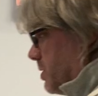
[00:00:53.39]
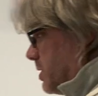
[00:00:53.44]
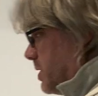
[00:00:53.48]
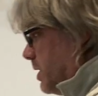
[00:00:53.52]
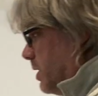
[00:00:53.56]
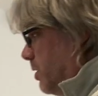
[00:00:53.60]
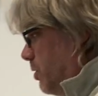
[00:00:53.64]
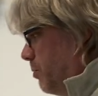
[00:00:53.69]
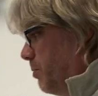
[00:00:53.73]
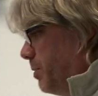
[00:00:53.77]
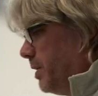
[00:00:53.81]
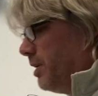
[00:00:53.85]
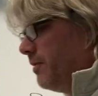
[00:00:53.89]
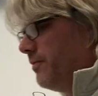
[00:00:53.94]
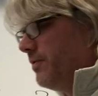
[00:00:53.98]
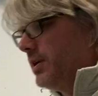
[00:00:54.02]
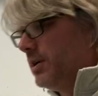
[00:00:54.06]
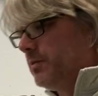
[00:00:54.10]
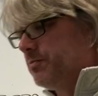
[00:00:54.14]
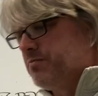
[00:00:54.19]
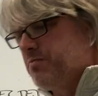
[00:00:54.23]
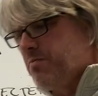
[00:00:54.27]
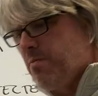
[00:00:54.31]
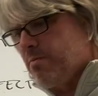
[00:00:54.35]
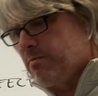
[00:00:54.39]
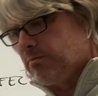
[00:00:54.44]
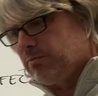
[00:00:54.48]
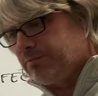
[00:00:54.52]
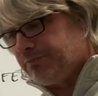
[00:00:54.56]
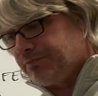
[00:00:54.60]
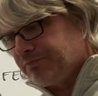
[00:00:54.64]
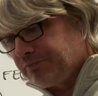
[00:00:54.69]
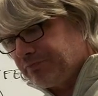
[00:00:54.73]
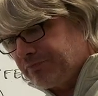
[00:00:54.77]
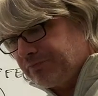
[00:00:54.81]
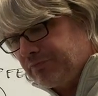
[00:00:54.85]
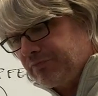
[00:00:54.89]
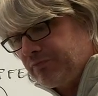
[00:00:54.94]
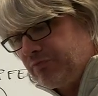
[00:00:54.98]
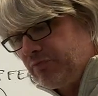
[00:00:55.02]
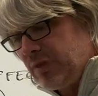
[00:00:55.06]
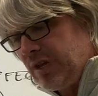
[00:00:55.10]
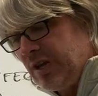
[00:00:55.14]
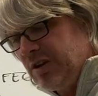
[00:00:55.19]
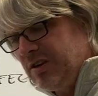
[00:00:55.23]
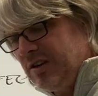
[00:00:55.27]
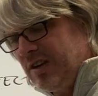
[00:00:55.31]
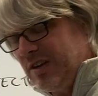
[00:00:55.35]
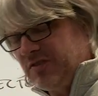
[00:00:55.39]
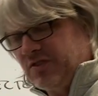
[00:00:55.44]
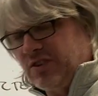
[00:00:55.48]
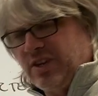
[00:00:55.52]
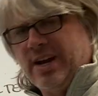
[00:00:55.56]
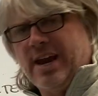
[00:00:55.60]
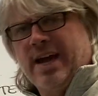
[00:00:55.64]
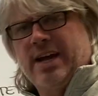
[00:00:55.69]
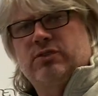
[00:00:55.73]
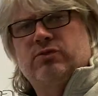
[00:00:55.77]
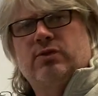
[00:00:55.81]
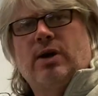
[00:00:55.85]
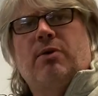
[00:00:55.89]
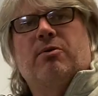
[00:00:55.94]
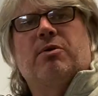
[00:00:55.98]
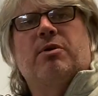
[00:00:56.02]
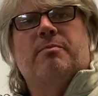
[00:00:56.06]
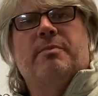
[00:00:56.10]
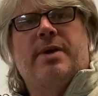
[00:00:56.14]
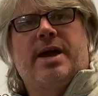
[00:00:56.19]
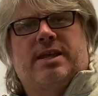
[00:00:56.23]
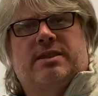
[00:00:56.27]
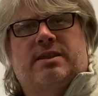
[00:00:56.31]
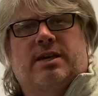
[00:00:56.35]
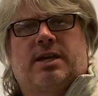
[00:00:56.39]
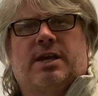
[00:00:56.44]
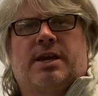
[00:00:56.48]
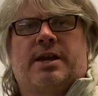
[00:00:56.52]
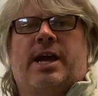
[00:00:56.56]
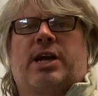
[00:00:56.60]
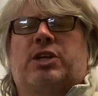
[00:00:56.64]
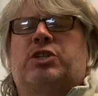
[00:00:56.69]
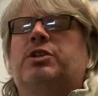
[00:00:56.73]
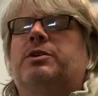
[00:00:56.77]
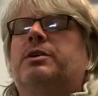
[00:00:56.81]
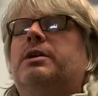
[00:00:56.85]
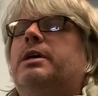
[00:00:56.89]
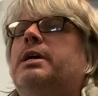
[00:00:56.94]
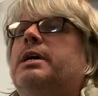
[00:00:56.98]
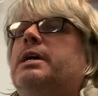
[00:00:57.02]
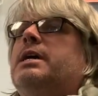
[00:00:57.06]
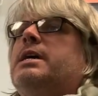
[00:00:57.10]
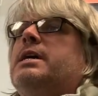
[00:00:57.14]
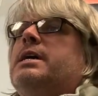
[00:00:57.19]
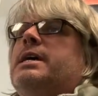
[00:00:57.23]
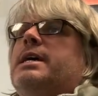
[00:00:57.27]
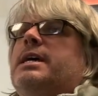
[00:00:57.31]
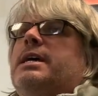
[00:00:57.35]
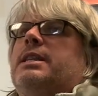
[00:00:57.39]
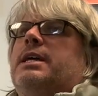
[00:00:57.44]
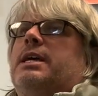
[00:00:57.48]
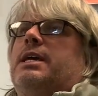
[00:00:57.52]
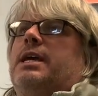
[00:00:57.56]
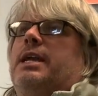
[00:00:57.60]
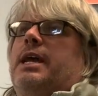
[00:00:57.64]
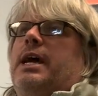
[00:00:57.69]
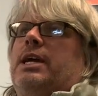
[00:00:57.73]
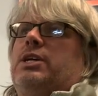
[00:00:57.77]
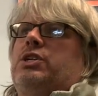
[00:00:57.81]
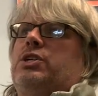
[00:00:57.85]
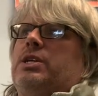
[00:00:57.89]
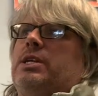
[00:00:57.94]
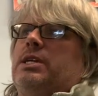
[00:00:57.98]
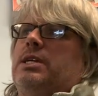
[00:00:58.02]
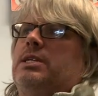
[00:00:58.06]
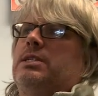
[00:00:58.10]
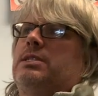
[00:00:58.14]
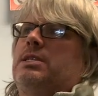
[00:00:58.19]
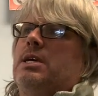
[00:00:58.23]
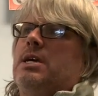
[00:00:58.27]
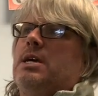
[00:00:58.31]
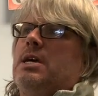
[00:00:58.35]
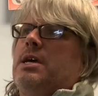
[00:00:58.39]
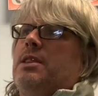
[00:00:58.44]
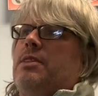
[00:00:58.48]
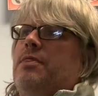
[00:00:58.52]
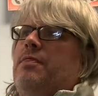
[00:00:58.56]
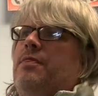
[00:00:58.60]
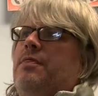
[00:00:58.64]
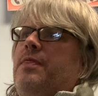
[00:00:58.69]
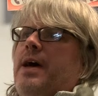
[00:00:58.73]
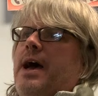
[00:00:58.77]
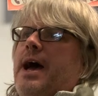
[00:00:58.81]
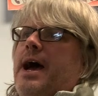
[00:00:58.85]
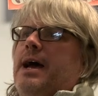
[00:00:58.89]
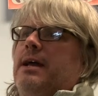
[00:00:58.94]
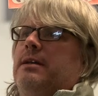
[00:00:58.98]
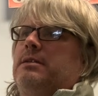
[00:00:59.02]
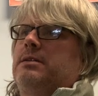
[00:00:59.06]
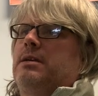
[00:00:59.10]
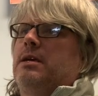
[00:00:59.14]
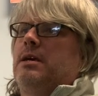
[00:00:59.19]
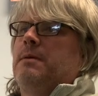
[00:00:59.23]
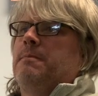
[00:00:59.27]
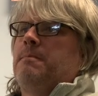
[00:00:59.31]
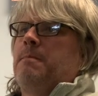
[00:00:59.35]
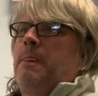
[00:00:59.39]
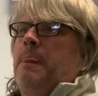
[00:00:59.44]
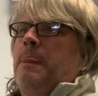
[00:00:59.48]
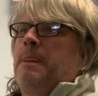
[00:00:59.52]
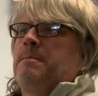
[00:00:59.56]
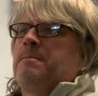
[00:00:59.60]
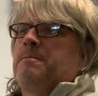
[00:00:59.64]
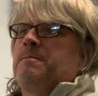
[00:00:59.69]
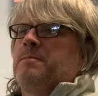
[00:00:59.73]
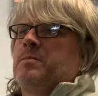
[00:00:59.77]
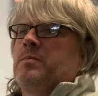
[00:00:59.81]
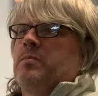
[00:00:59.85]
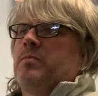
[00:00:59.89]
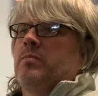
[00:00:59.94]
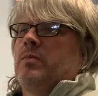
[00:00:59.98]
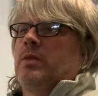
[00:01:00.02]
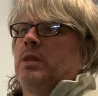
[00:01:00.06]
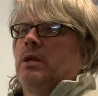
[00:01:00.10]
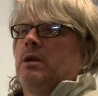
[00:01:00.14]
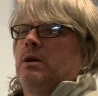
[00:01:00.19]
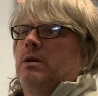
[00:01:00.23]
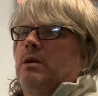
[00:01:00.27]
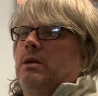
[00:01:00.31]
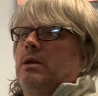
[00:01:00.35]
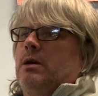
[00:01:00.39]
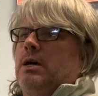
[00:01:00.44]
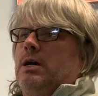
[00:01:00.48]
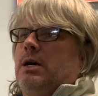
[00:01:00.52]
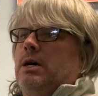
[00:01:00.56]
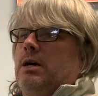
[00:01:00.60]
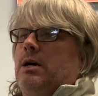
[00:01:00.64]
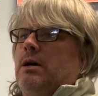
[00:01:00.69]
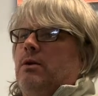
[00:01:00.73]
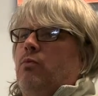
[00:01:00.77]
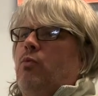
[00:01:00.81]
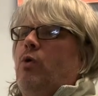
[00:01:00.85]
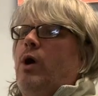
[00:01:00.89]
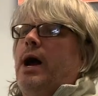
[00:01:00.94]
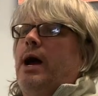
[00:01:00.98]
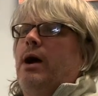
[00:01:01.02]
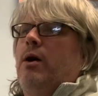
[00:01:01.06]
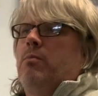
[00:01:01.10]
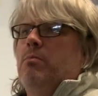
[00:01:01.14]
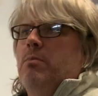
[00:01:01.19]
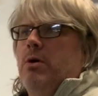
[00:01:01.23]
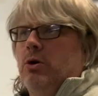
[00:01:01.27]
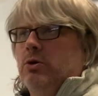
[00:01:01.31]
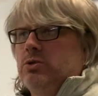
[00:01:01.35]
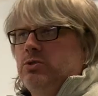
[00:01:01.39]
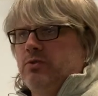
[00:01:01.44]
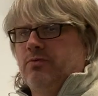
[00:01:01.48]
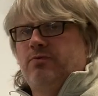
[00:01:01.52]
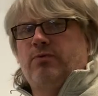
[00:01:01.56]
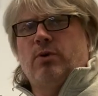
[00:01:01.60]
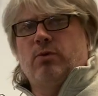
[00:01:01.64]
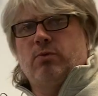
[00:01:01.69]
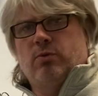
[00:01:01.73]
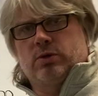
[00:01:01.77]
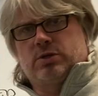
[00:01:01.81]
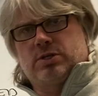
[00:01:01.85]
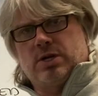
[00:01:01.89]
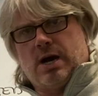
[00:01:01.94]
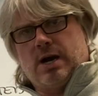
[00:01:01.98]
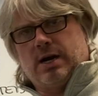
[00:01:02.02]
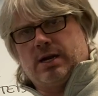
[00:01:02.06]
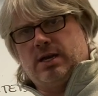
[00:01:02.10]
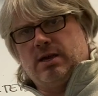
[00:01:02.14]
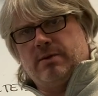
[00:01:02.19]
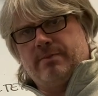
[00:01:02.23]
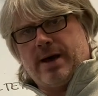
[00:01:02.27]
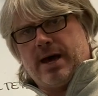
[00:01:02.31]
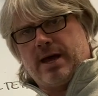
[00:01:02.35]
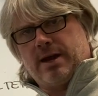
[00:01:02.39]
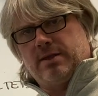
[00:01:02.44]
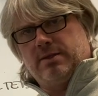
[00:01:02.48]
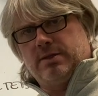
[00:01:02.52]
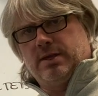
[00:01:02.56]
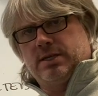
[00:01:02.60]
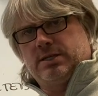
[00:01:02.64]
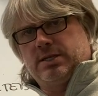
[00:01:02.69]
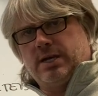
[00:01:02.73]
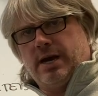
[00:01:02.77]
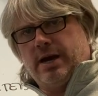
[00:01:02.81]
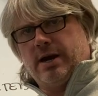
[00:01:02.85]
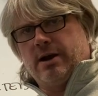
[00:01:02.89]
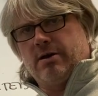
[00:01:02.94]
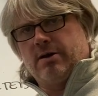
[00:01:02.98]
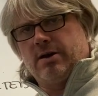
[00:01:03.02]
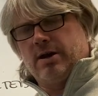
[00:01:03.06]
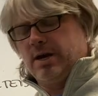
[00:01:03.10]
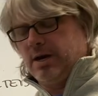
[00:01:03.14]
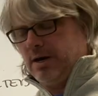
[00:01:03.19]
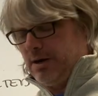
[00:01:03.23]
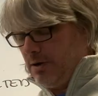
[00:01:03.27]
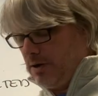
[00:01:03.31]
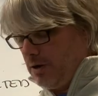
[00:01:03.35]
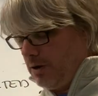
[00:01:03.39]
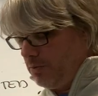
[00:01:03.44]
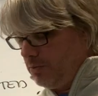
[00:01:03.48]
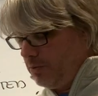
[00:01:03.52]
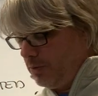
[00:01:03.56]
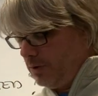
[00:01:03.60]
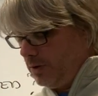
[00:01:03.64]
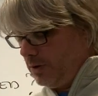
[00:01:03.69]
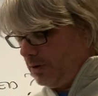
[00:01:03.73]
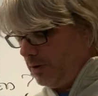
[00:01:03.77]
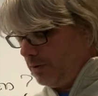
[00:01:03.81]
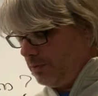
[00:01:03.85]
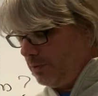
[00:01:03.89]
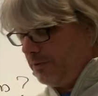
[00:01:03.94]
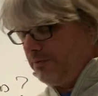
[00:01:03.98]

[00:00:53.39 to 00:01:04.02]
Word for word: is a little bit of a disconnect. So I want to make the connection and the connection is that uh, while most of what we're talking about in this era are, are,